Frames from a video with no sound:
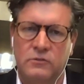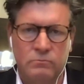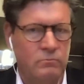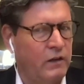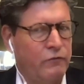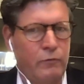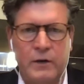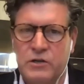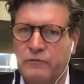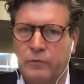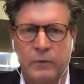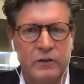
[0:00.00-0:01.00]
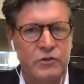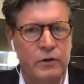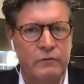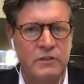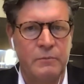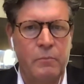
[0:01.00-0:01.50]
information from their
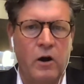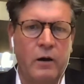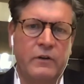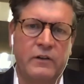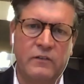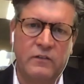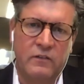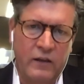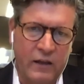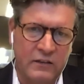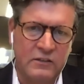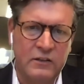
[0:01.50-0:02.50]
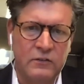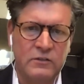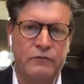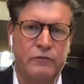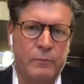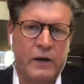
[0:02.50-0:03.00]
service department, sales
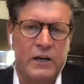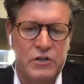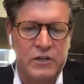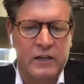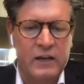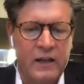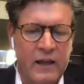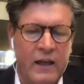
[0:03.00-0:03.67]
information,